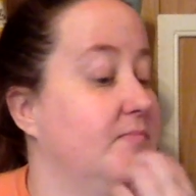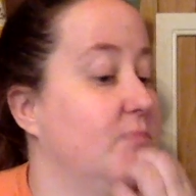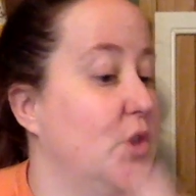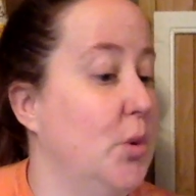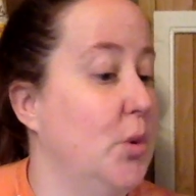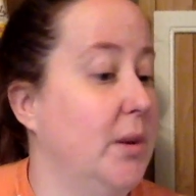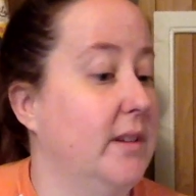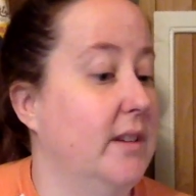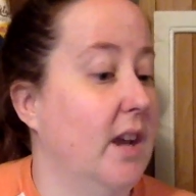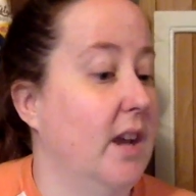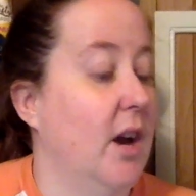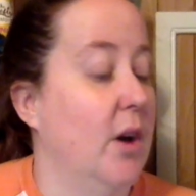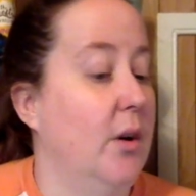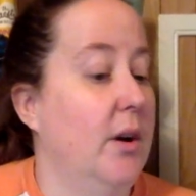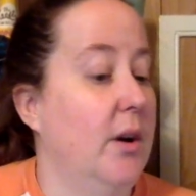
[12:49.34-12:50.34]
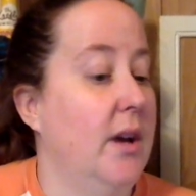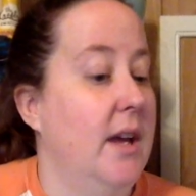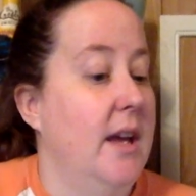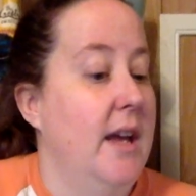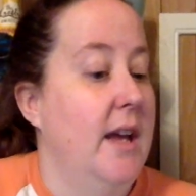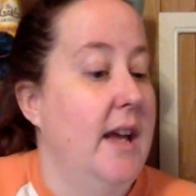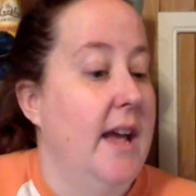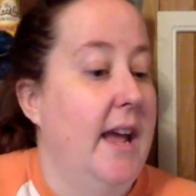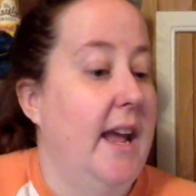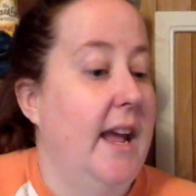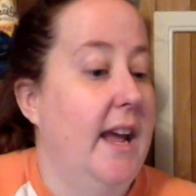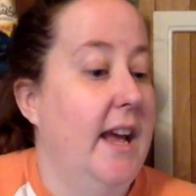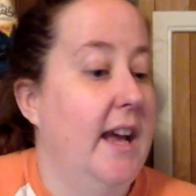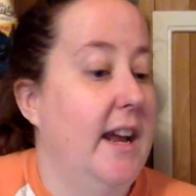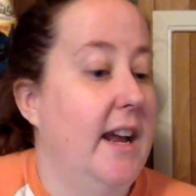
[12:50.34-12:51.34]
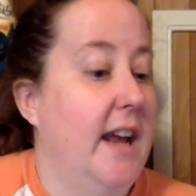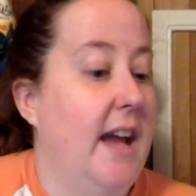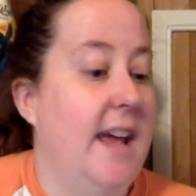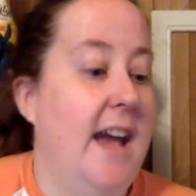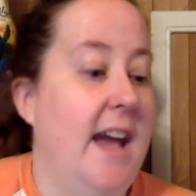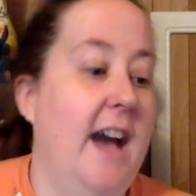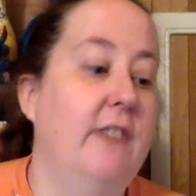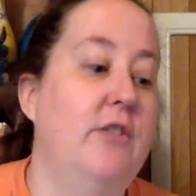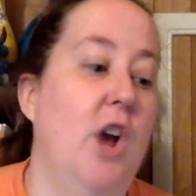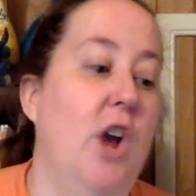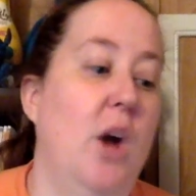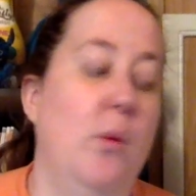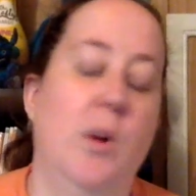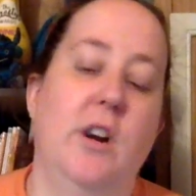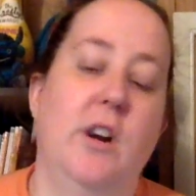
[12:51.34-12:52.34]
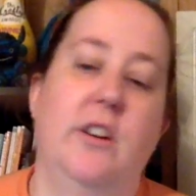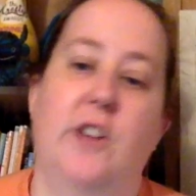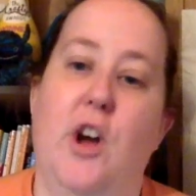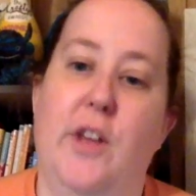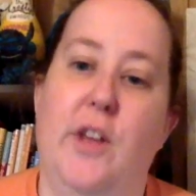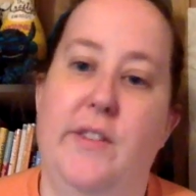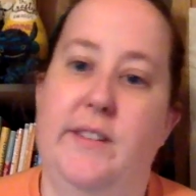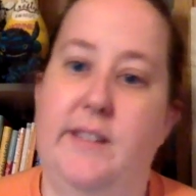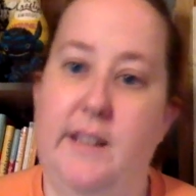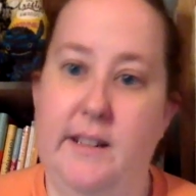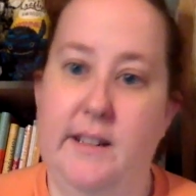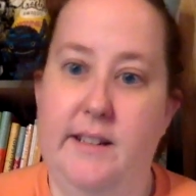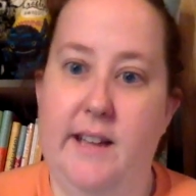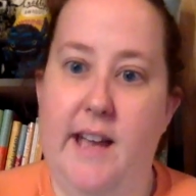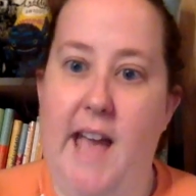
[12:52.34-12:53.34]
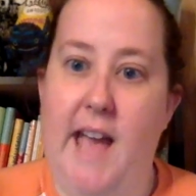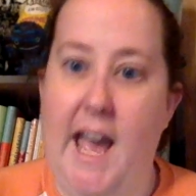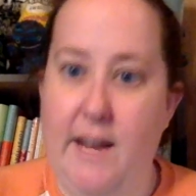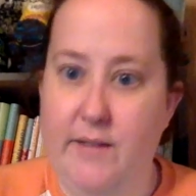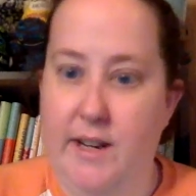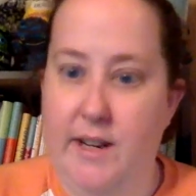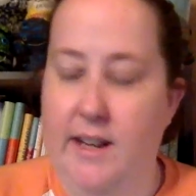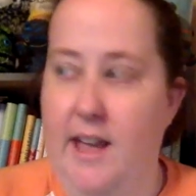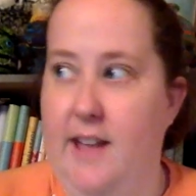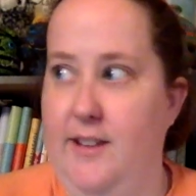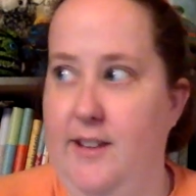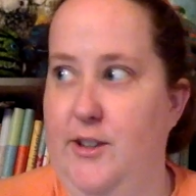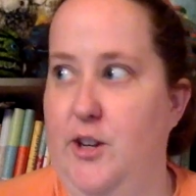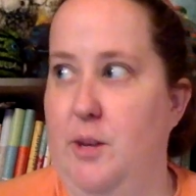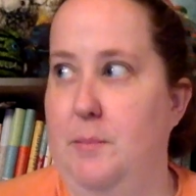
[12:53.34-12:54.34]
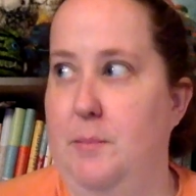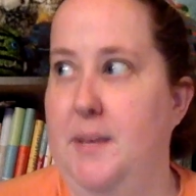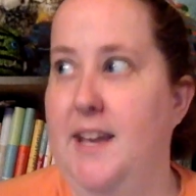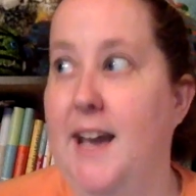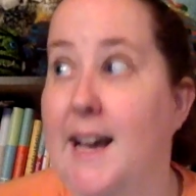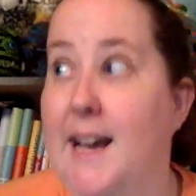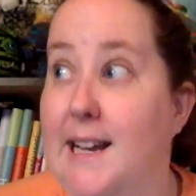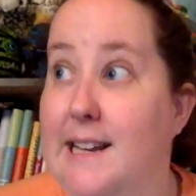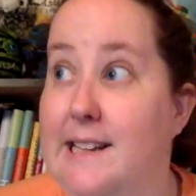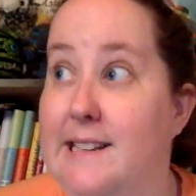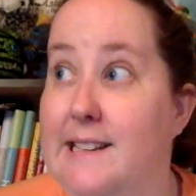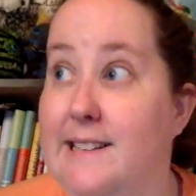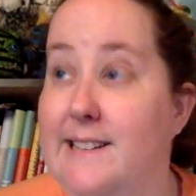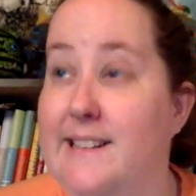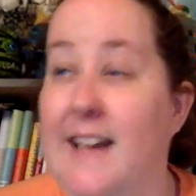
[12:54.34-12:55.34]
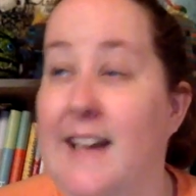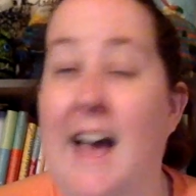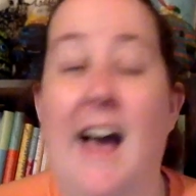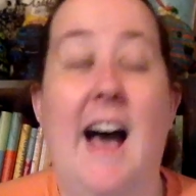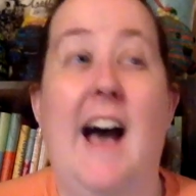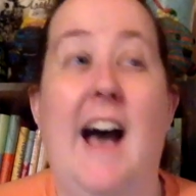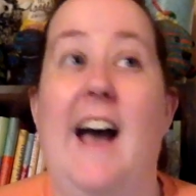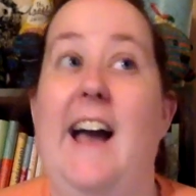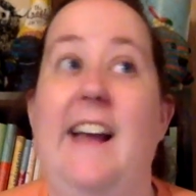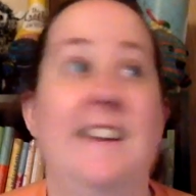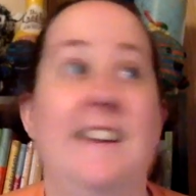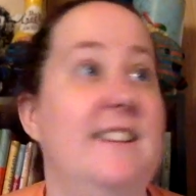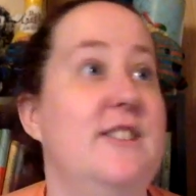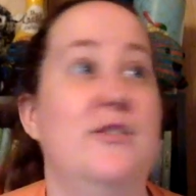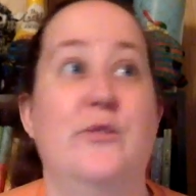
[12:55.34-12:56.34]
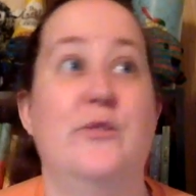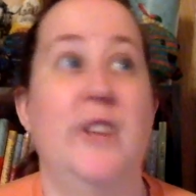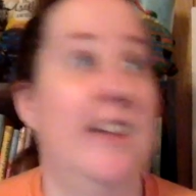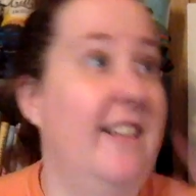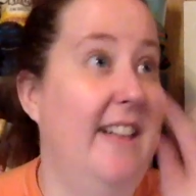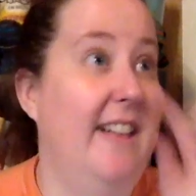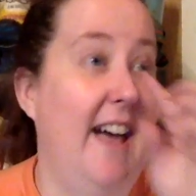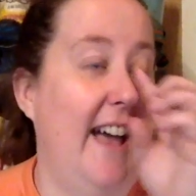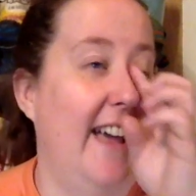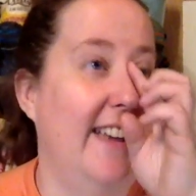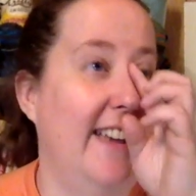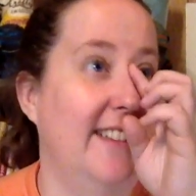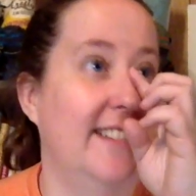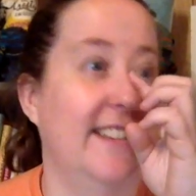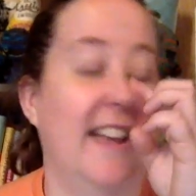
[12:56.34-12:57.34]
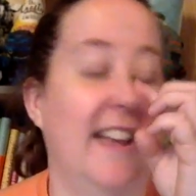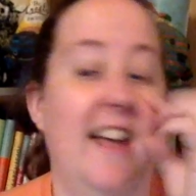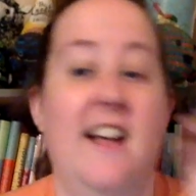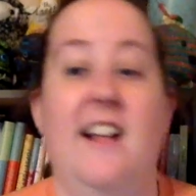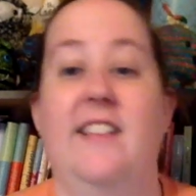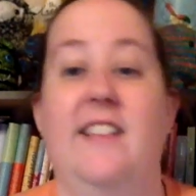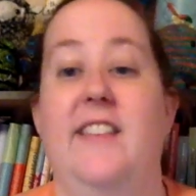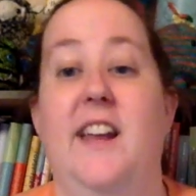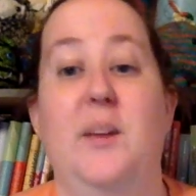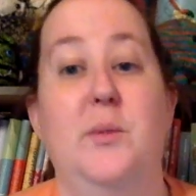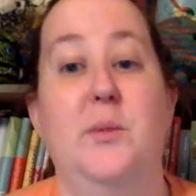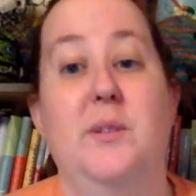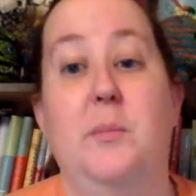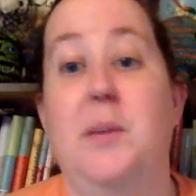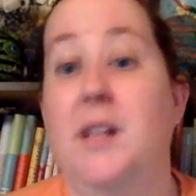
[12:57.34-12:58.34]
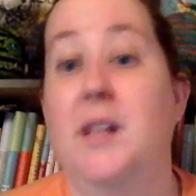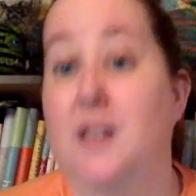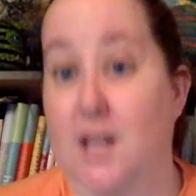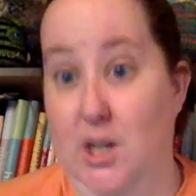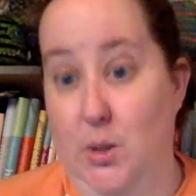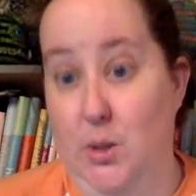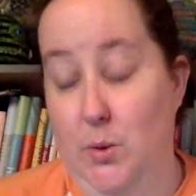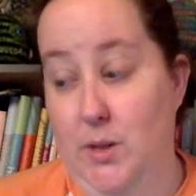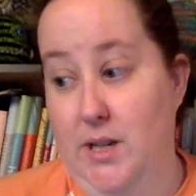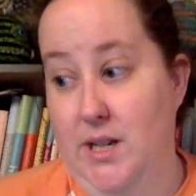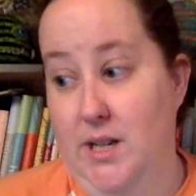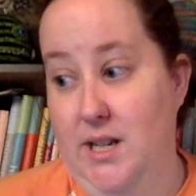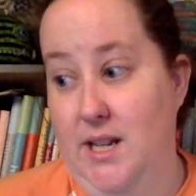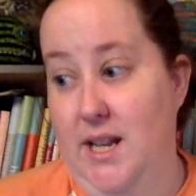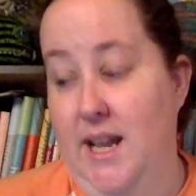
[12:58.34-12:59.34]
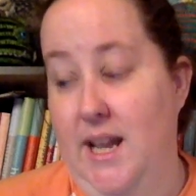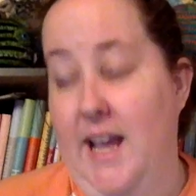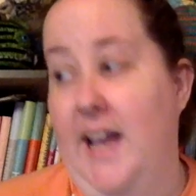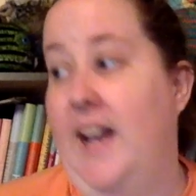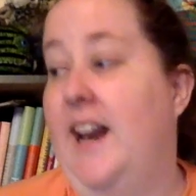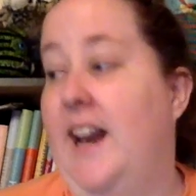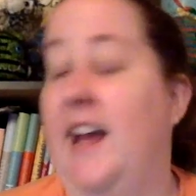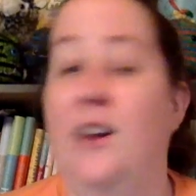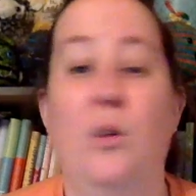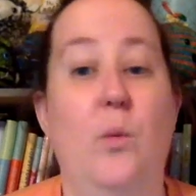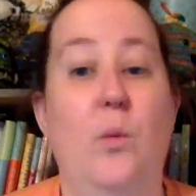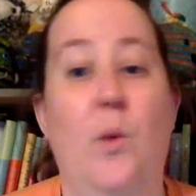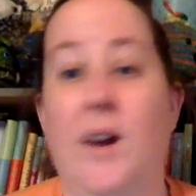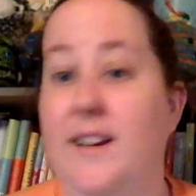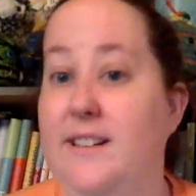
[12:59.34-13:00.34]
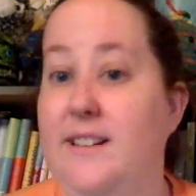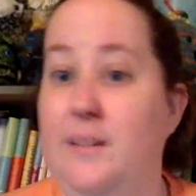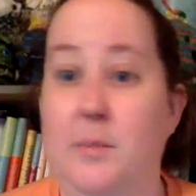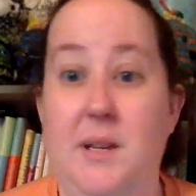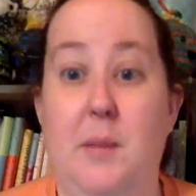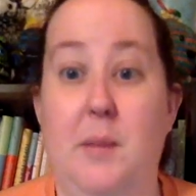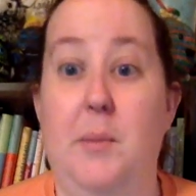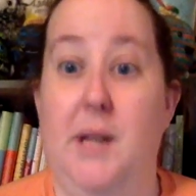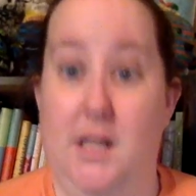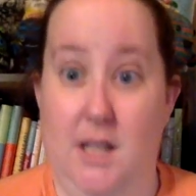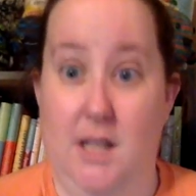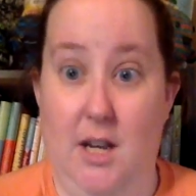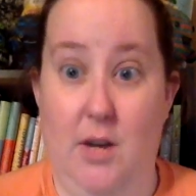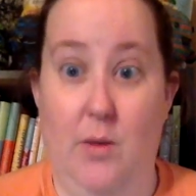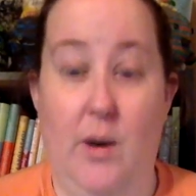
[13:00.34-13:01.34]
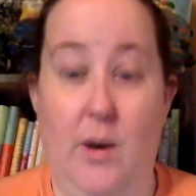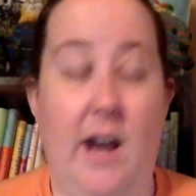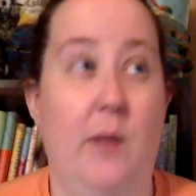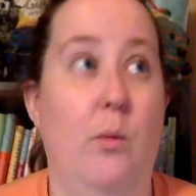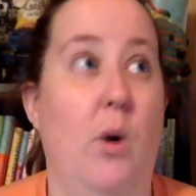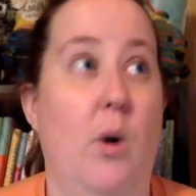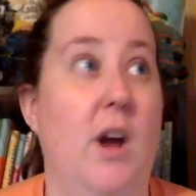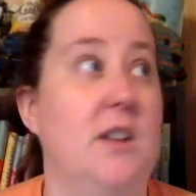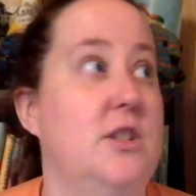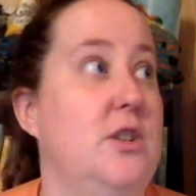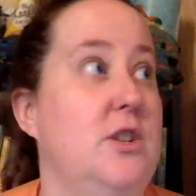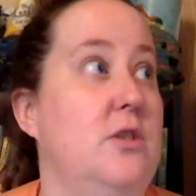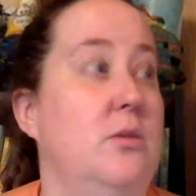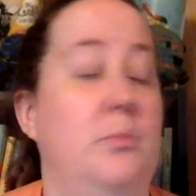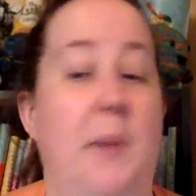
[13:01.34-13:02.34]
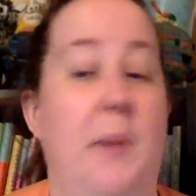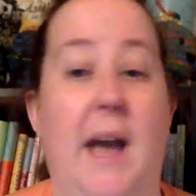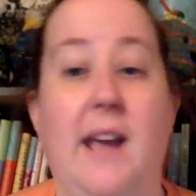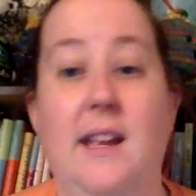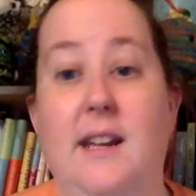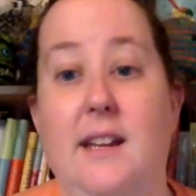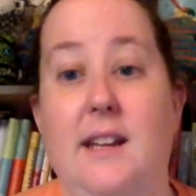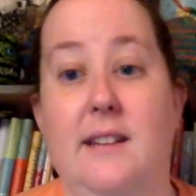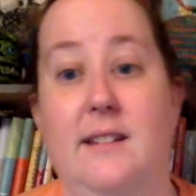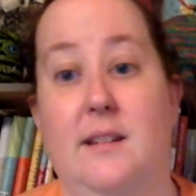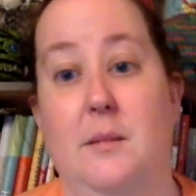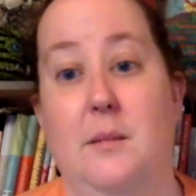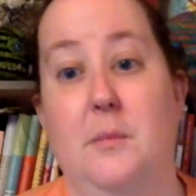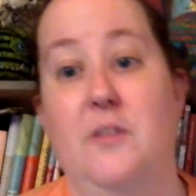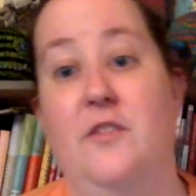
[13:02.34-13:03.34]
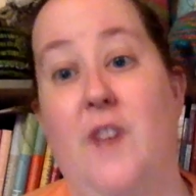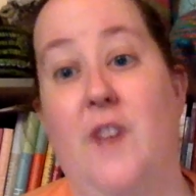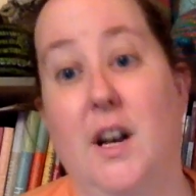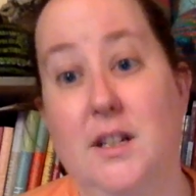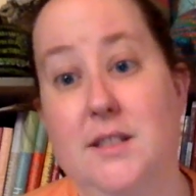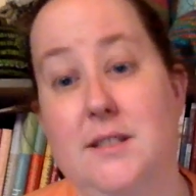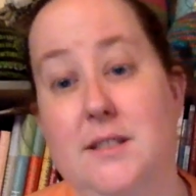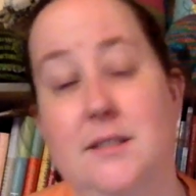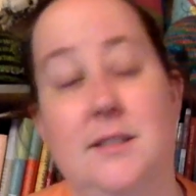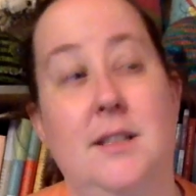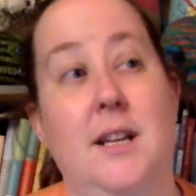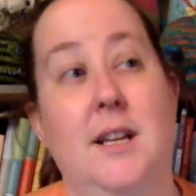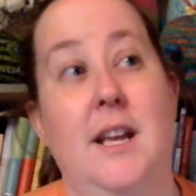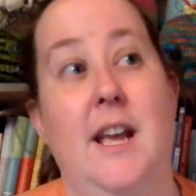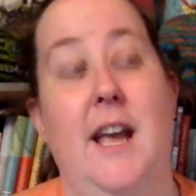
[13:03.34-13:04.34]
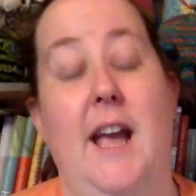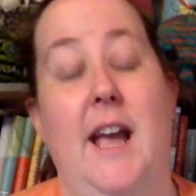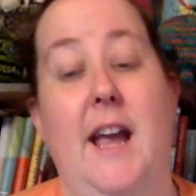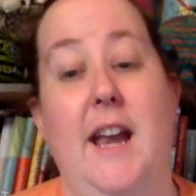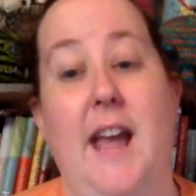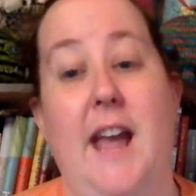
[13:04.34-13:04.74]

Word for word: two weeks ago, and I have not worked on the Santa Advent calendar because I didn't realize that it was a pillow, and I don't want it to be a pillow. I want to back it in some felt and